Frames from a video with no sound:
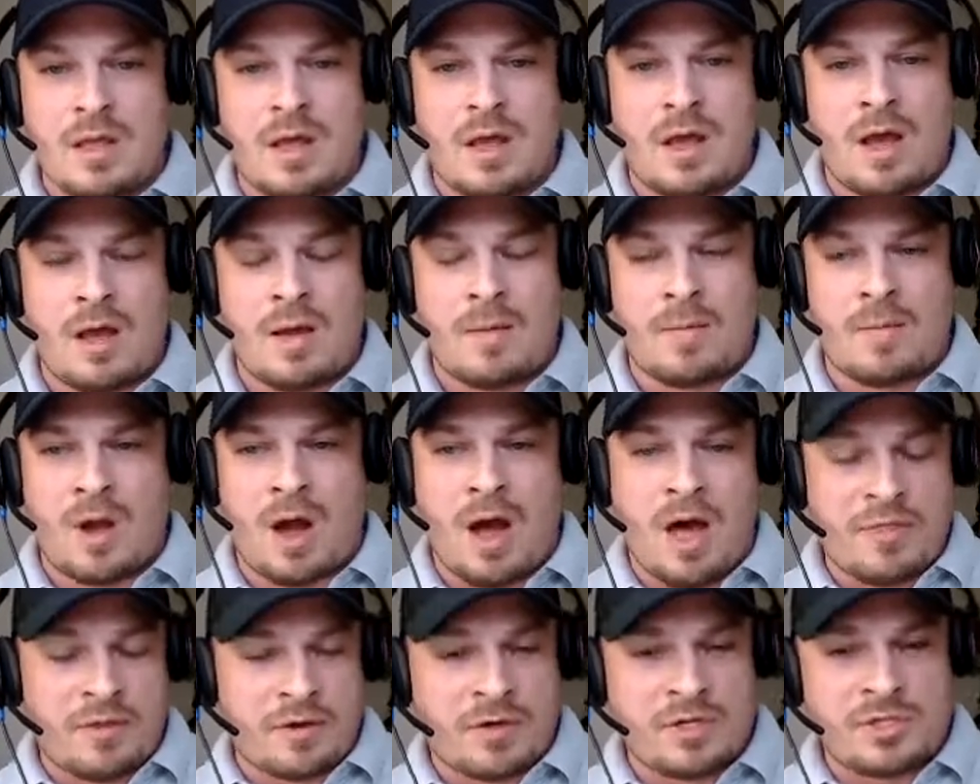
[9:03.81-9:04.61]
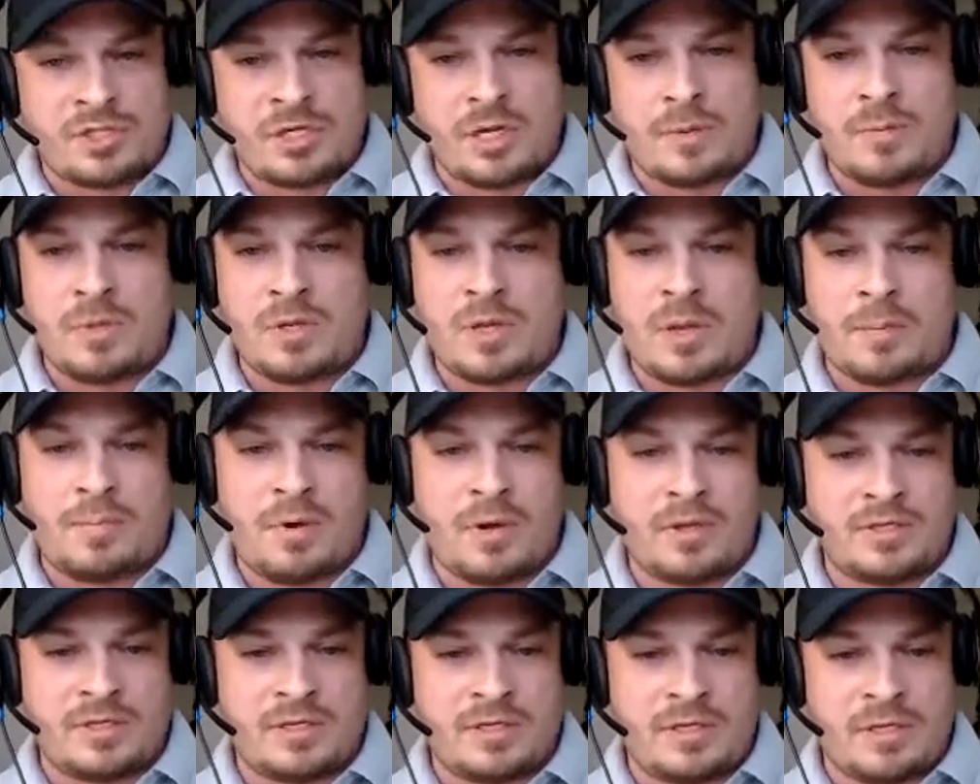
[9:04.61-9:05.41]
Authorship, you could
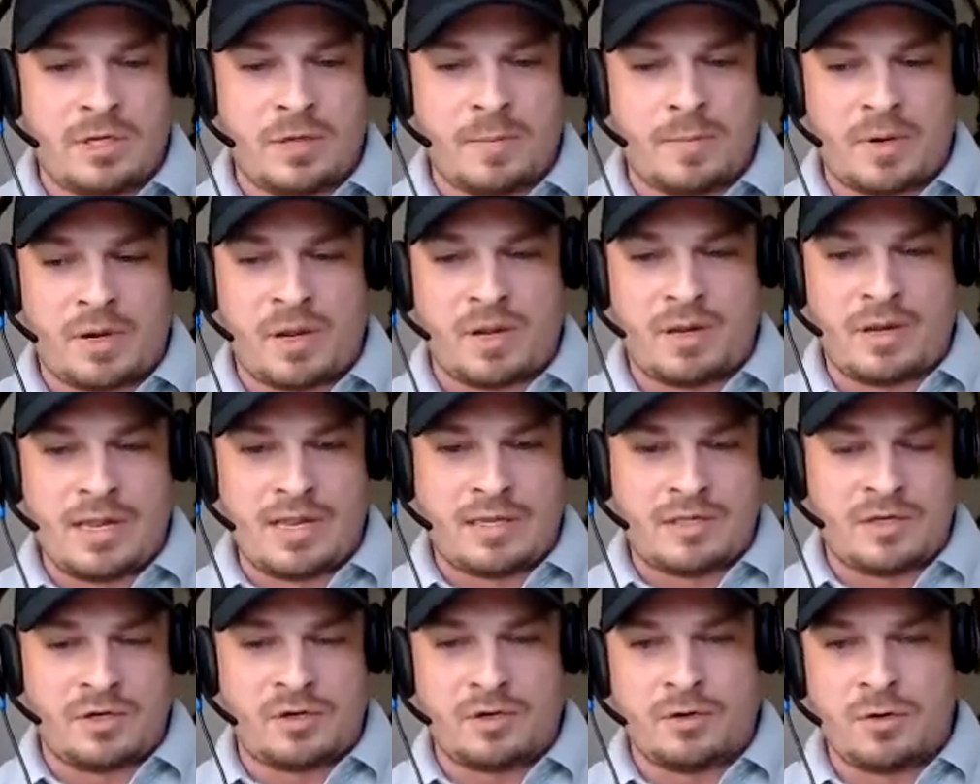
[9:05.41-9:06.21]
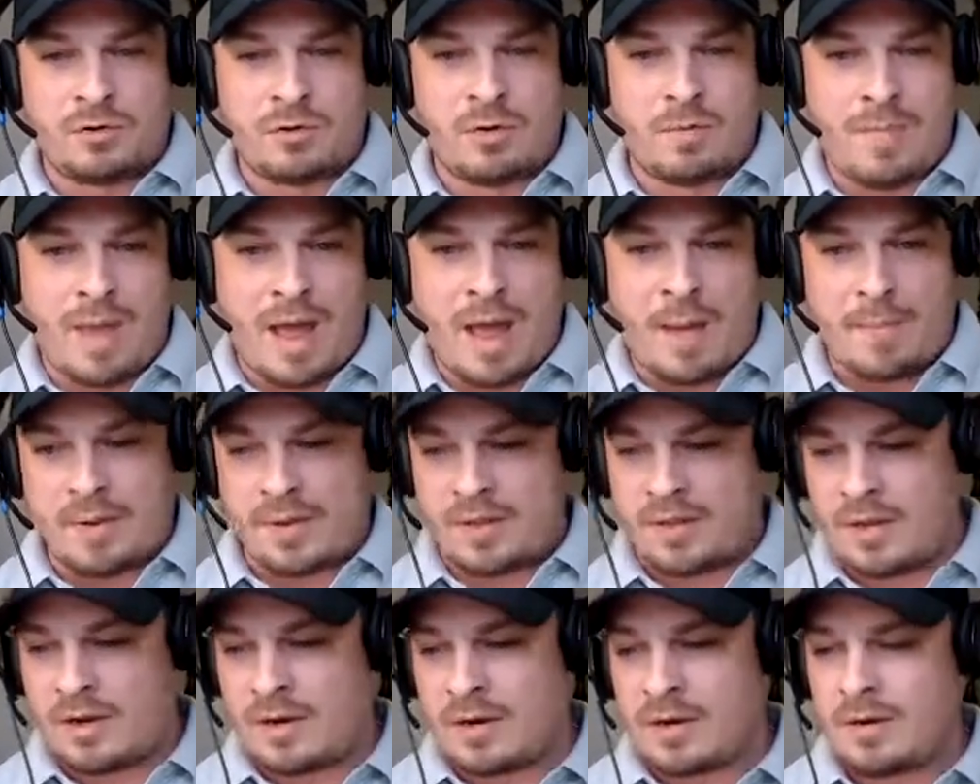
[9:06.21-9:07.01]
put a link to your Google Map
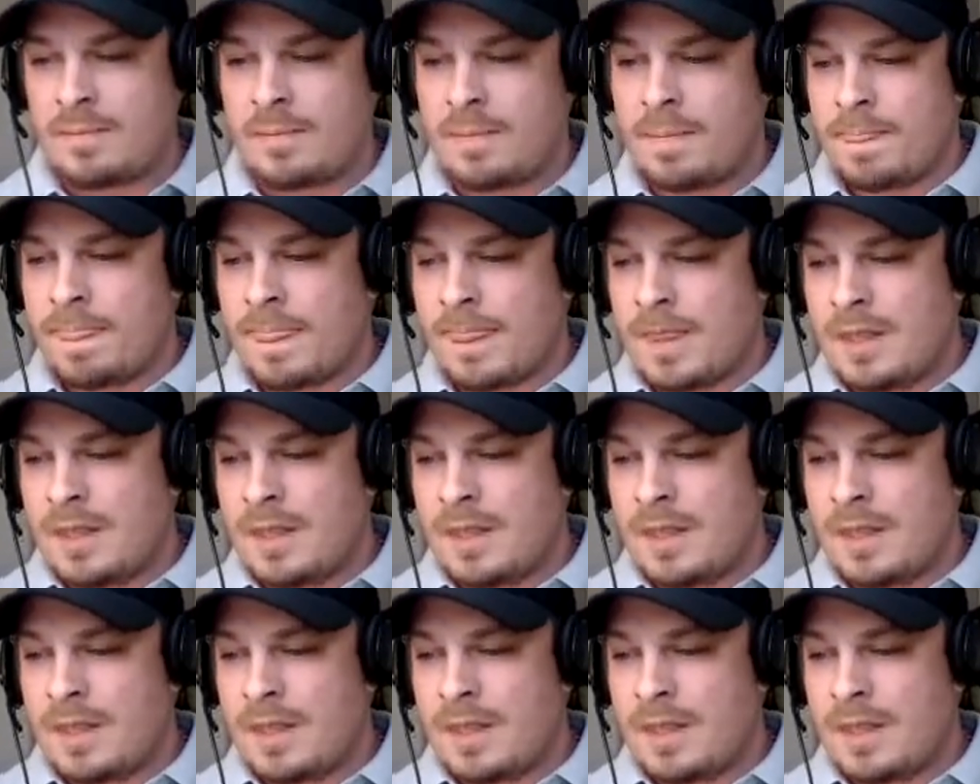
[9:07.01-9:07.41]
in there.